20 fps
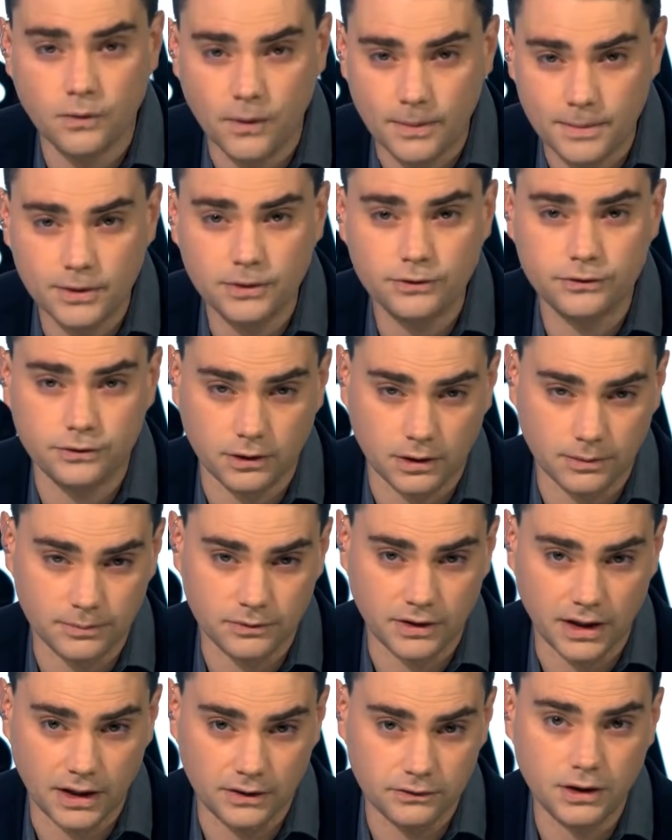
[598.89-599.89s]
criminal
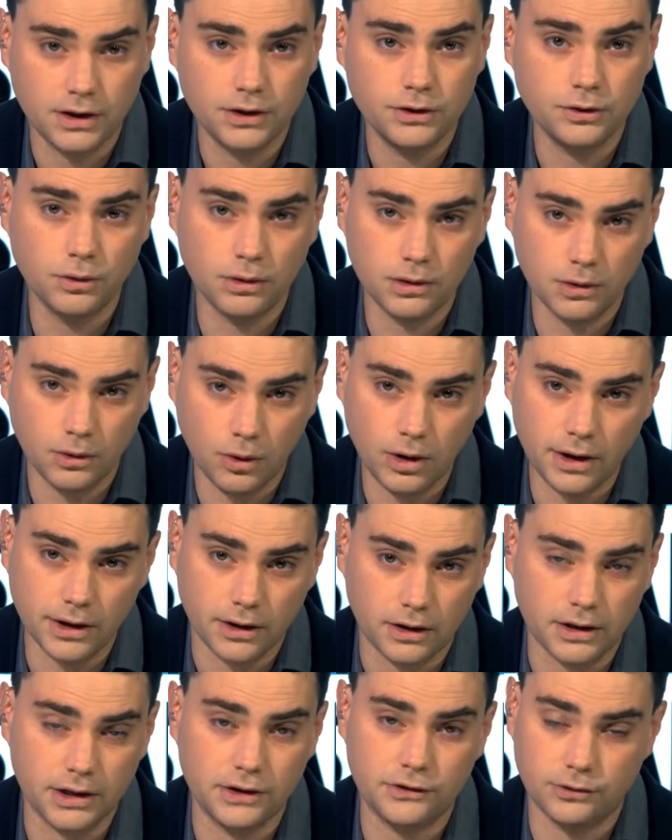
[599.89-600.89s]
circumstance, your
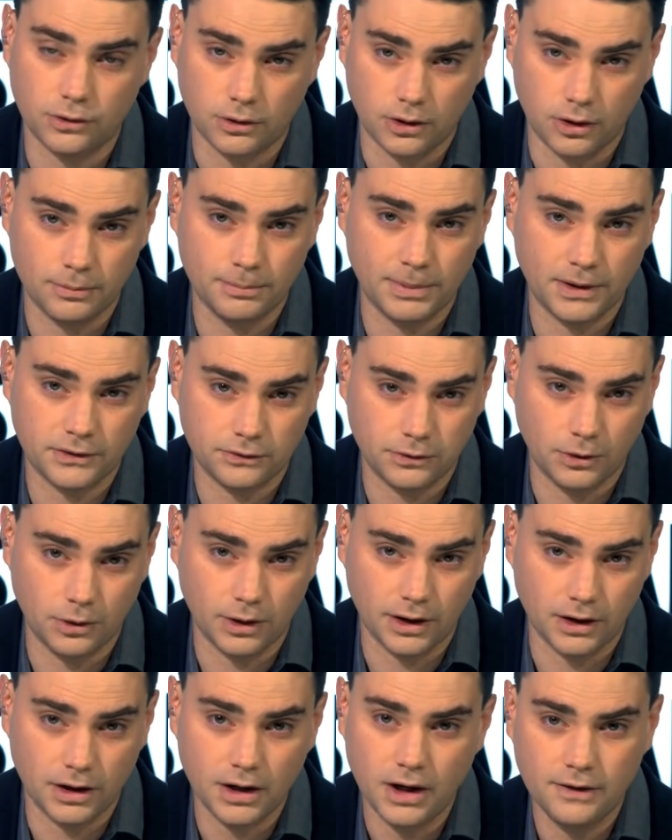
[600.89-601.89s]
lawyer is your own best
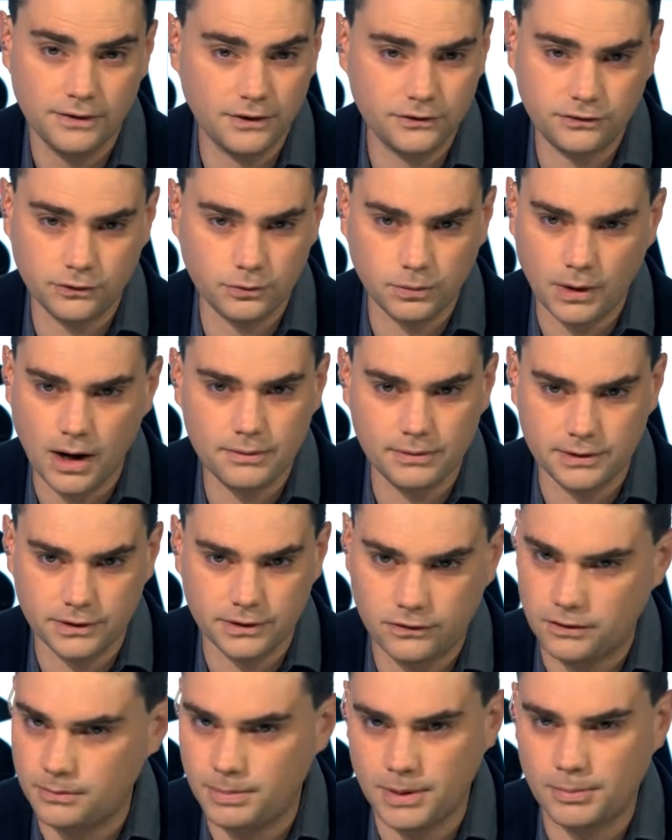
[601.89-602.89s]
lawyer. This is why
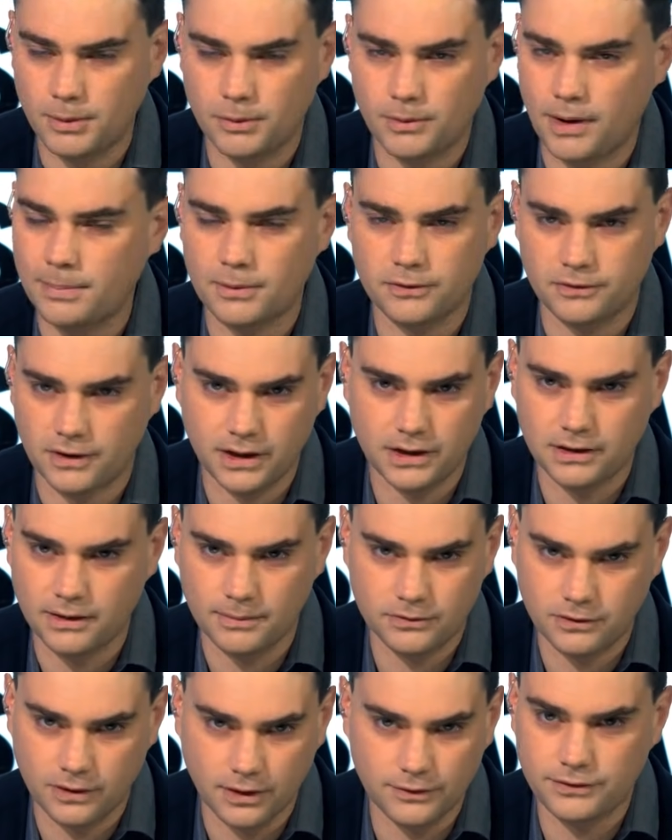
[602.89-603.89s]
see people representing
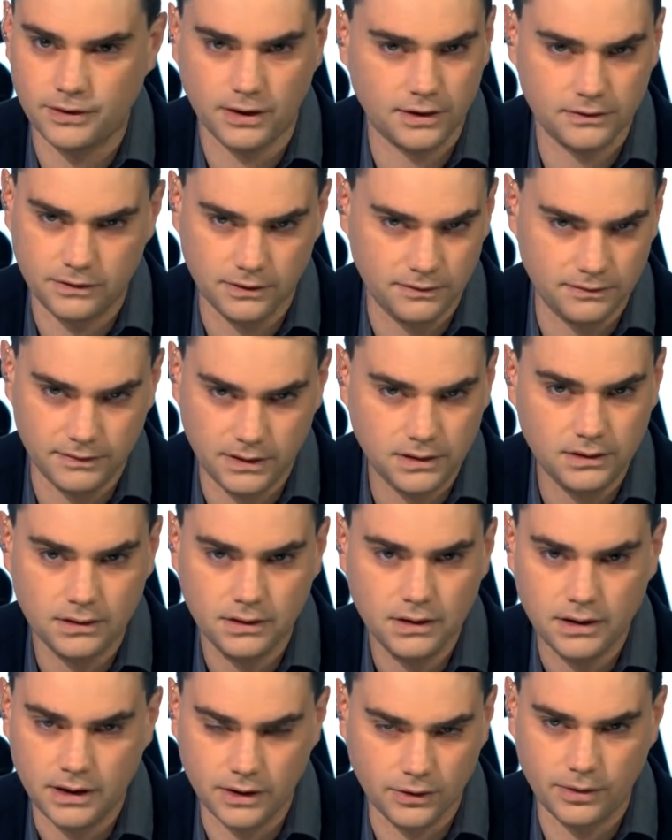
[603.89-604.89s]
themselves on TV
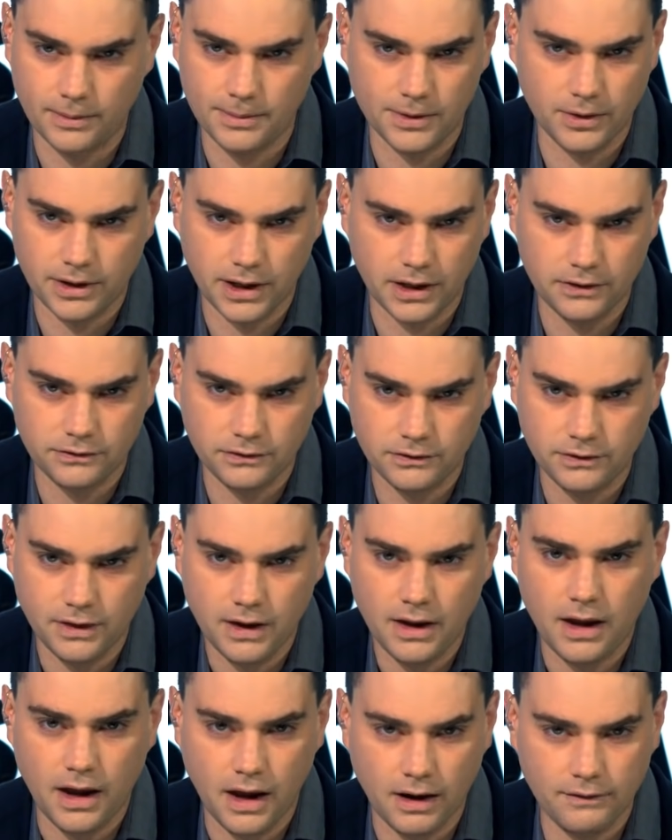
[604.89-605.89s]
in criminal cases,
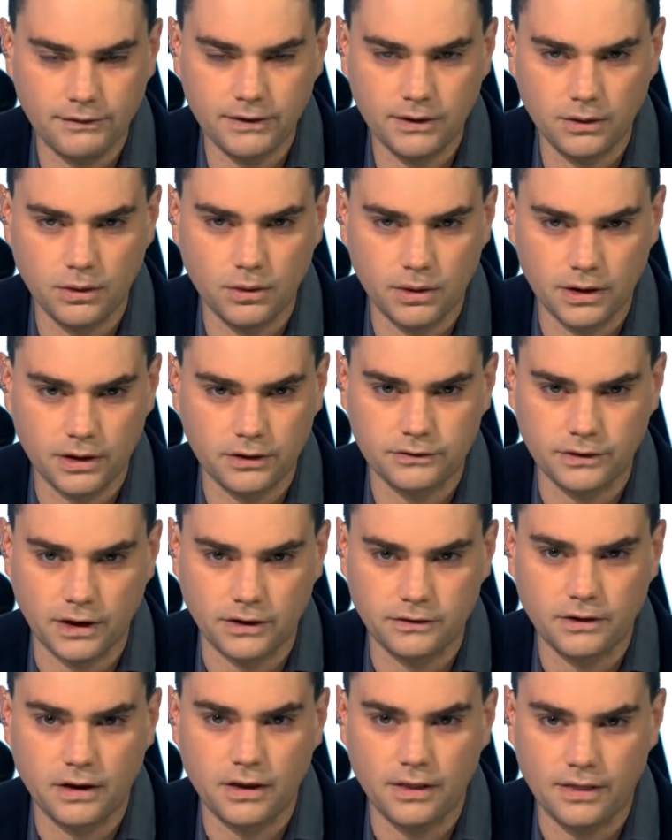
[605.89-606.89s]
Every lawyer
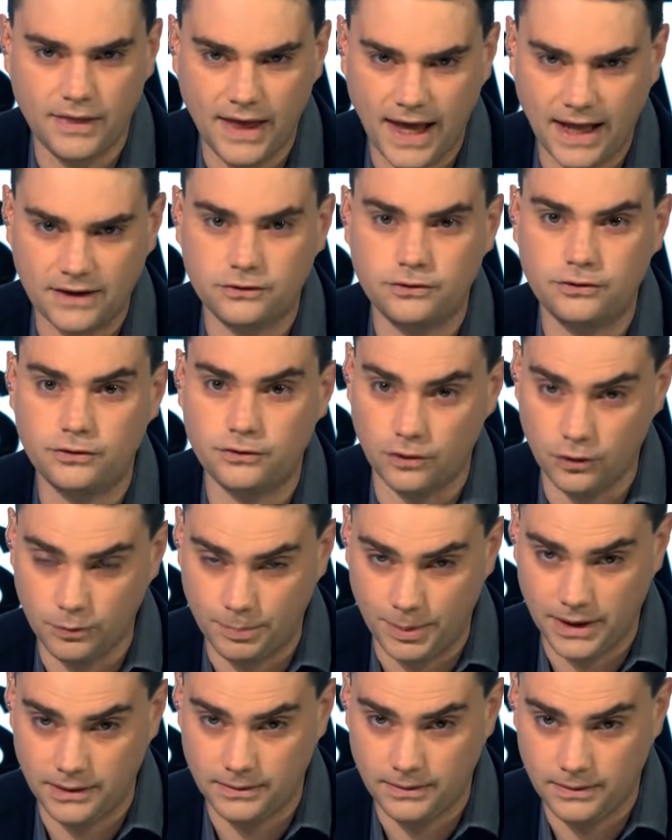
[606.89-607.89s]
says that's
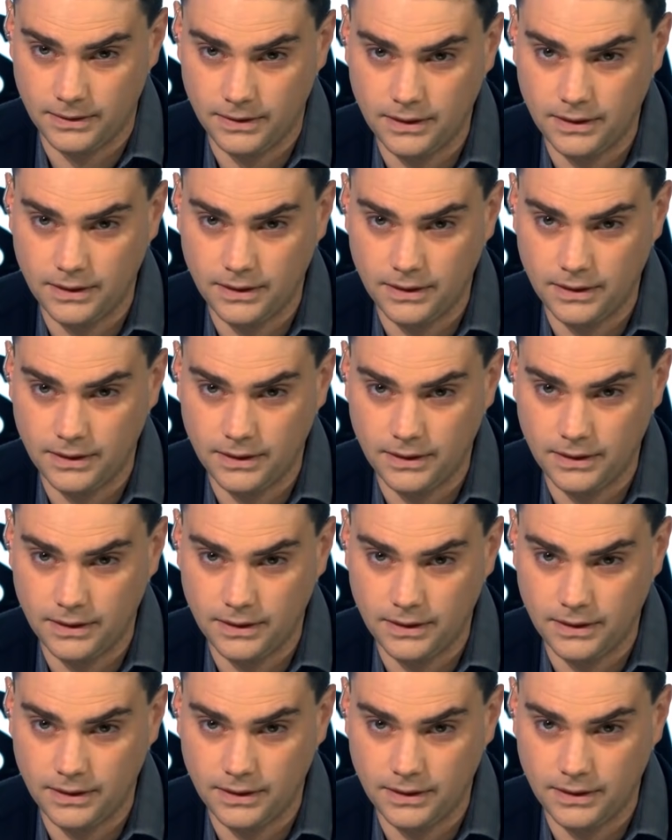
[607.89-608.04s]
stupid.